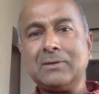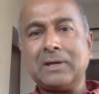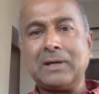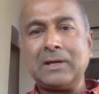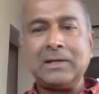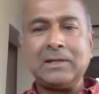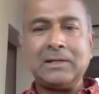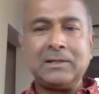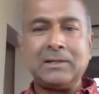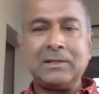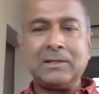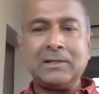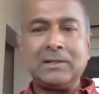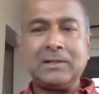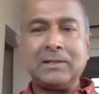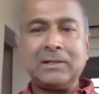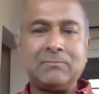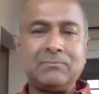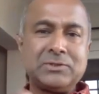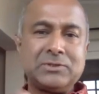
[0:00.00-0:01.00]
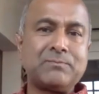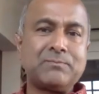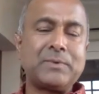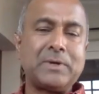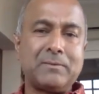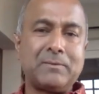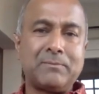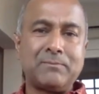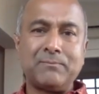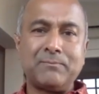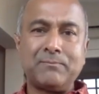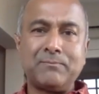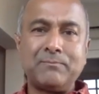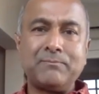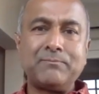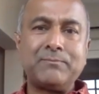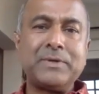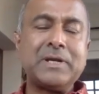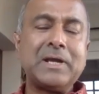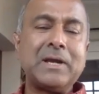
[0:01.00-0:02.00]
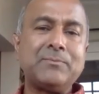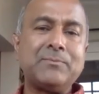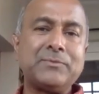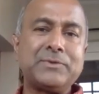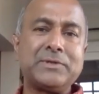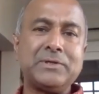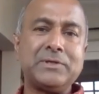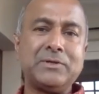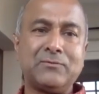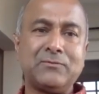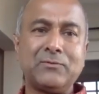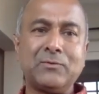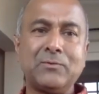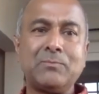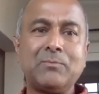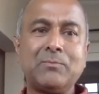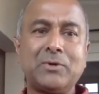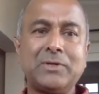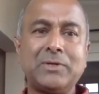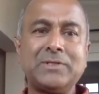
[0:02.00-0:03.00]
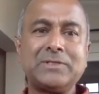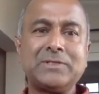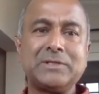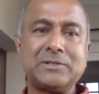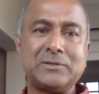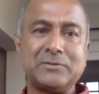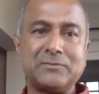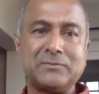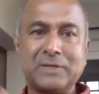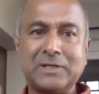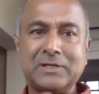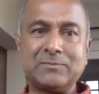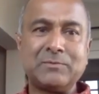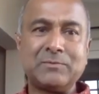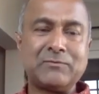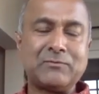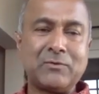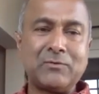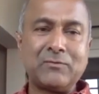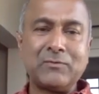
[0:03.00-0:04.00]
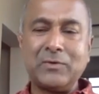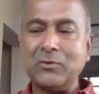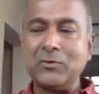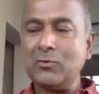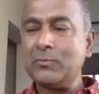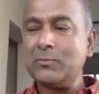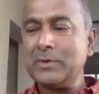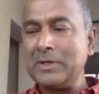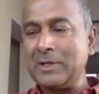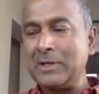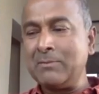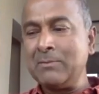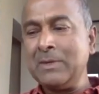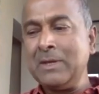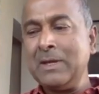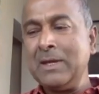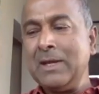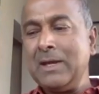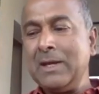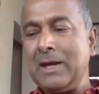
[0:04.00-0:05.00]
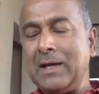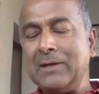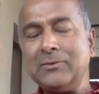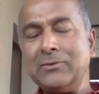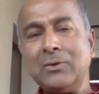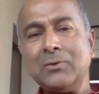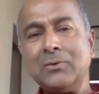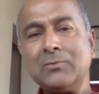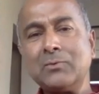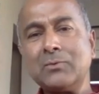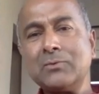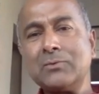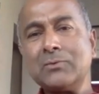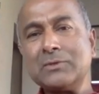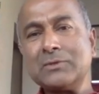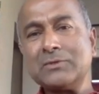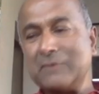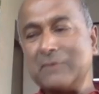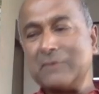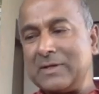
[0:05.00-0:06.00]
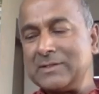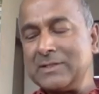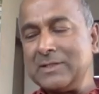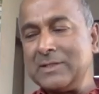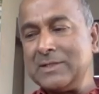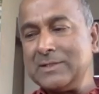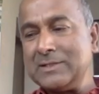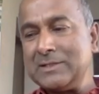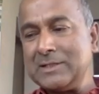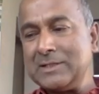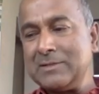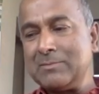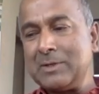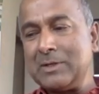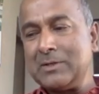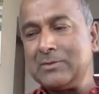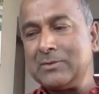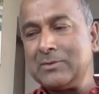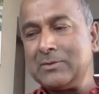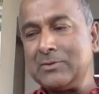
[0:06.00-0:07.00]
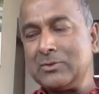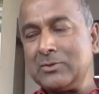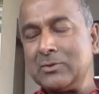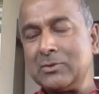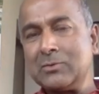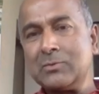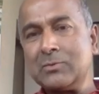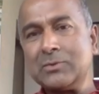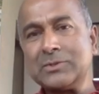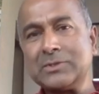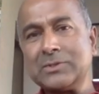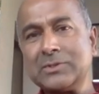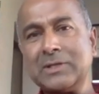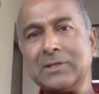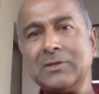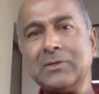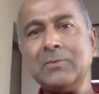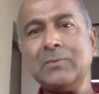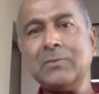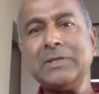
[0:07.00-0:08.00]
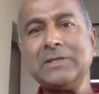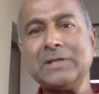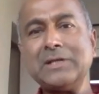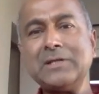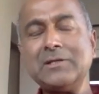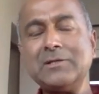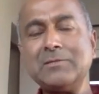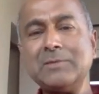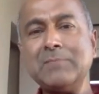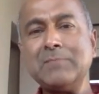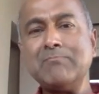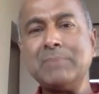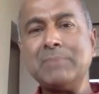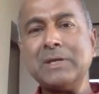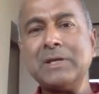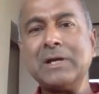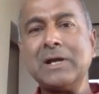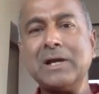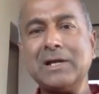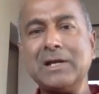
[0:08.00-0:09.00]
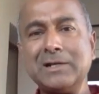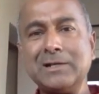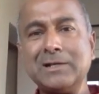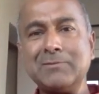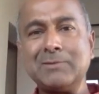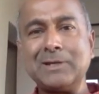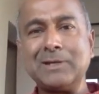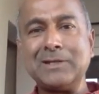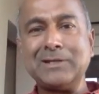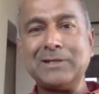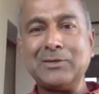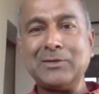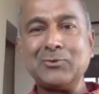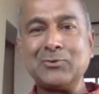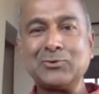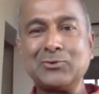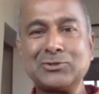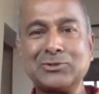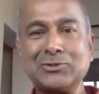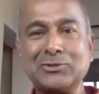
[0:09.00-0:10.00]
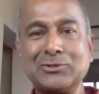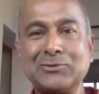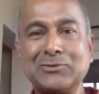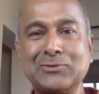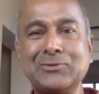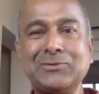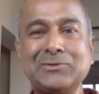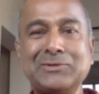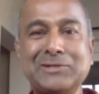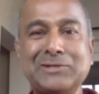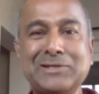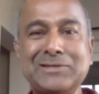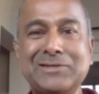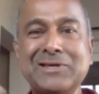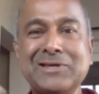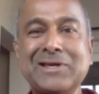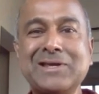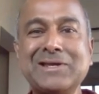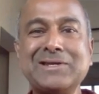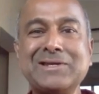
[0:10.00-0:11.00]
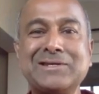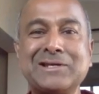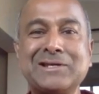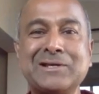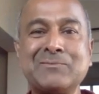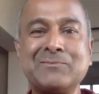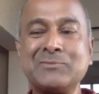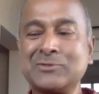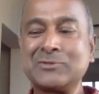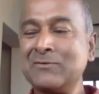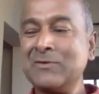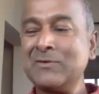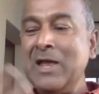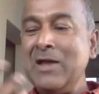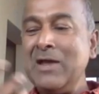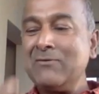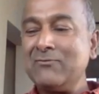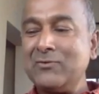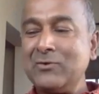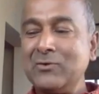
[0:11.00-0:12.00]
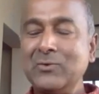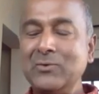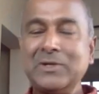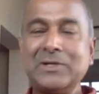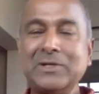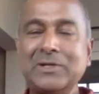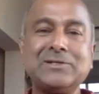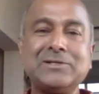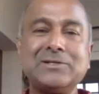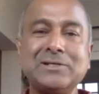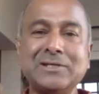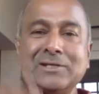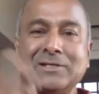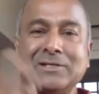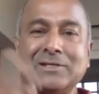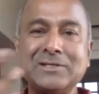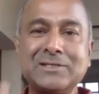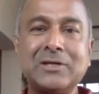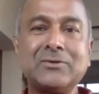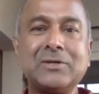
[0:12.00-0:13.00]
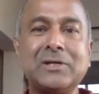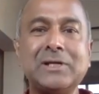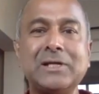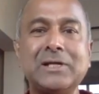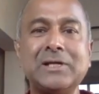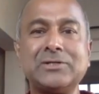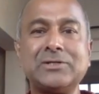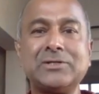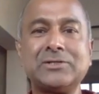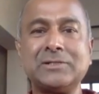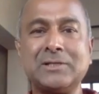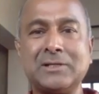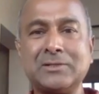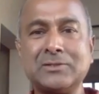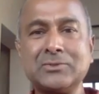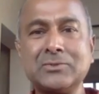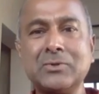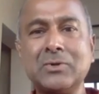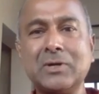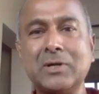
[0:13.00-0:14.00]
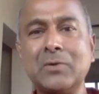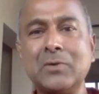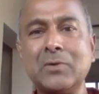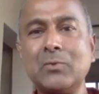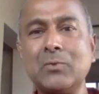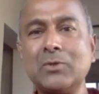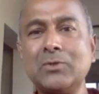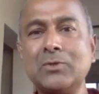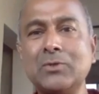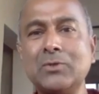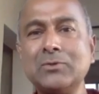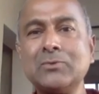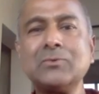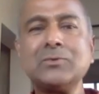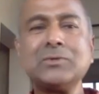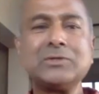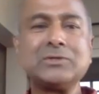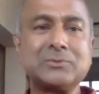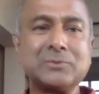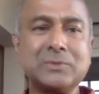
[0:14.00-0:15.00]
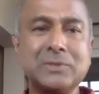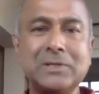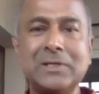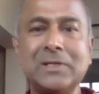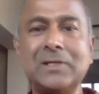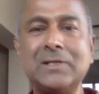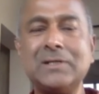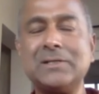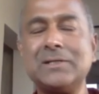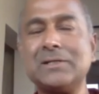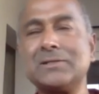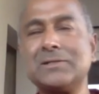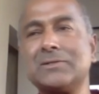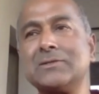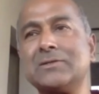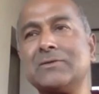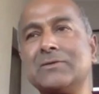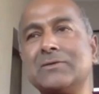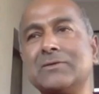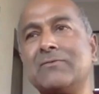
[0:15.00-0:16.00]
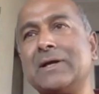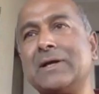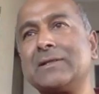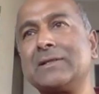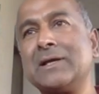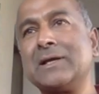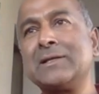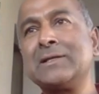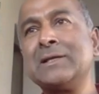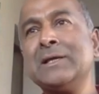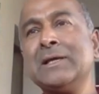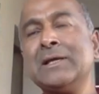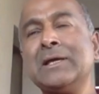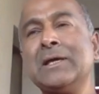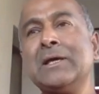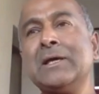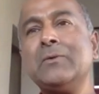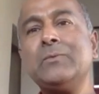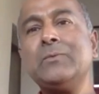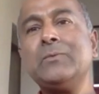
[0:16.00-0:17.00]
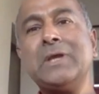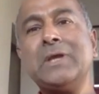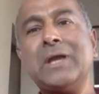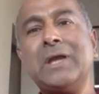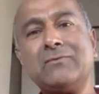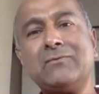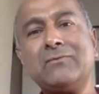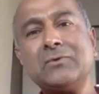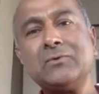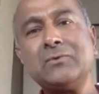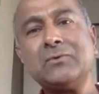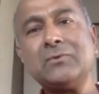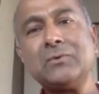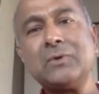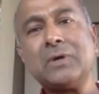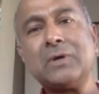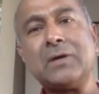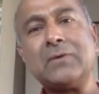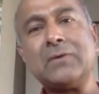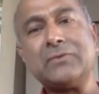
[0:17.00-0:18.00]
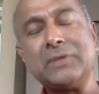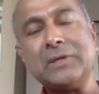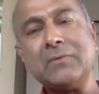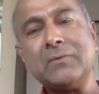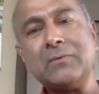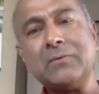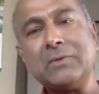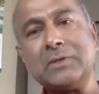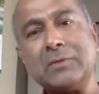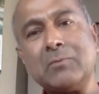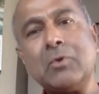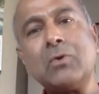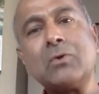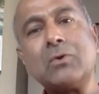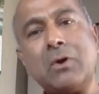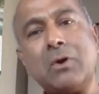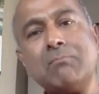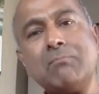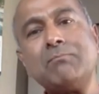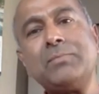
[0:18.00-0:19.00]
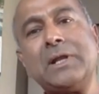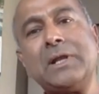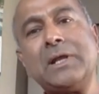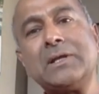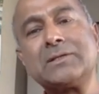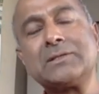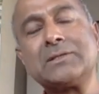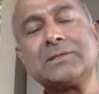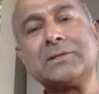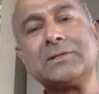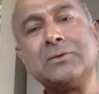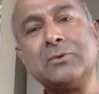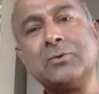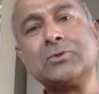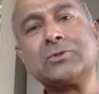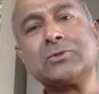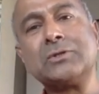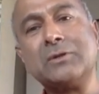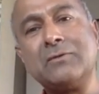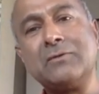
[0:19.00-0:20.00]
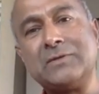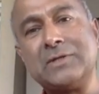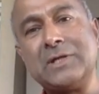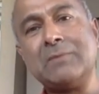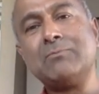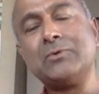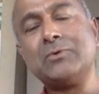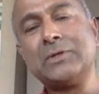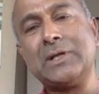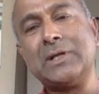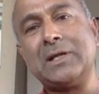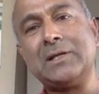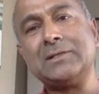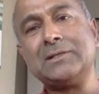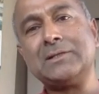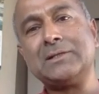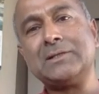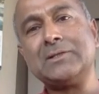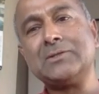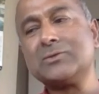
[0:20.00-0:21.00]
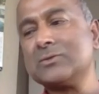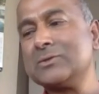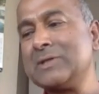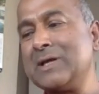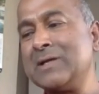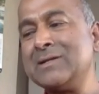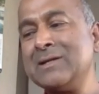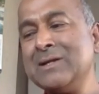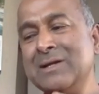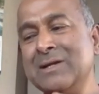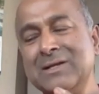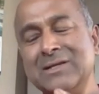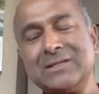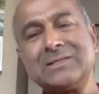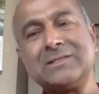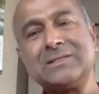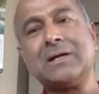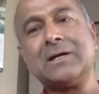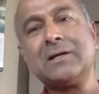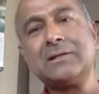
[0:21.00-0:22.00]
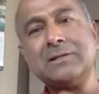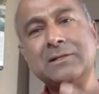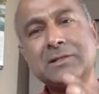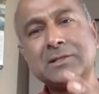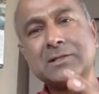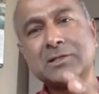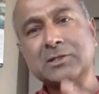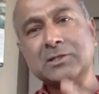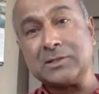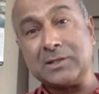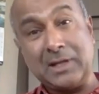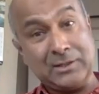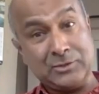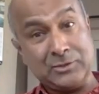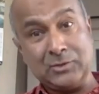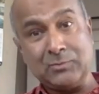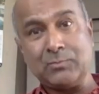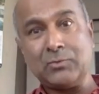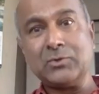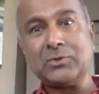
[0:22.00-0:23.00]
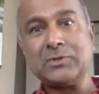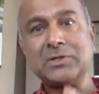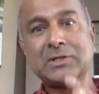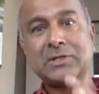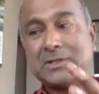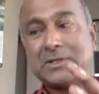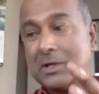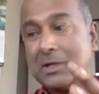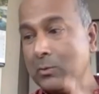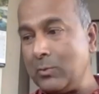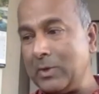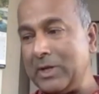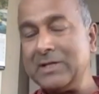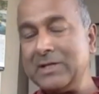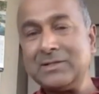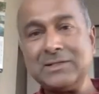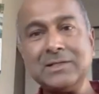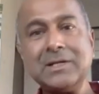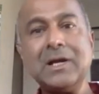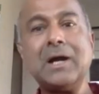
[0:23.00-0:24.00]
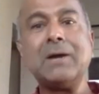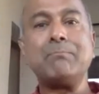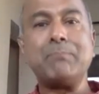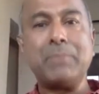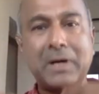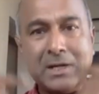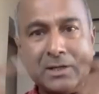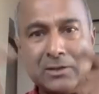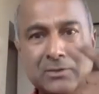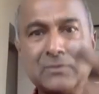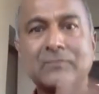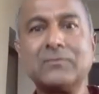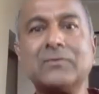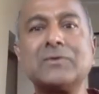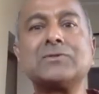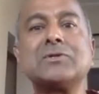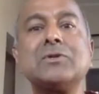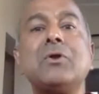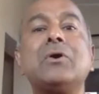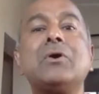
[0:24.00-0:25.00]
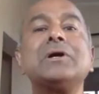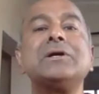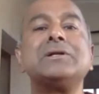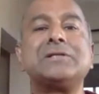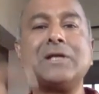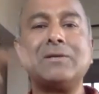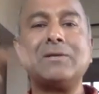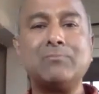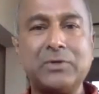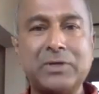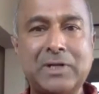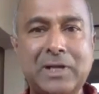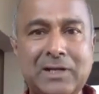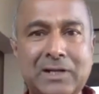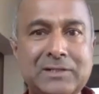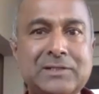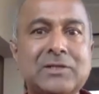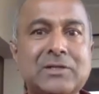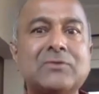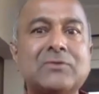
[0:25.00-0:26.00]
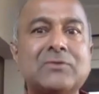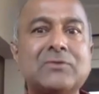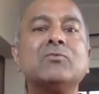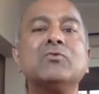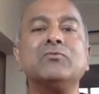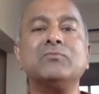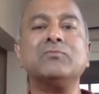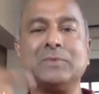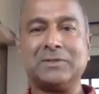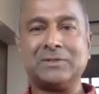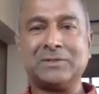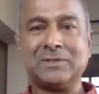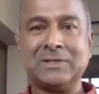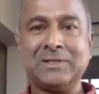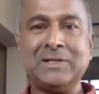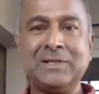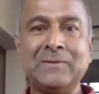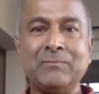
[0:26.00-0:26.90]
I'll just bring up three or four points that you've raised before we open up. I thought what was fascinating about the talk was that we tend to be beguiled by the ocean. You know, you think in terms of fluidity, circulation, and so on. And what you do is to alert us to the fact that we have to think with a more complex notion of temporality, so that stuckness, as you put it, and waiting are part of this longer temporality of movement.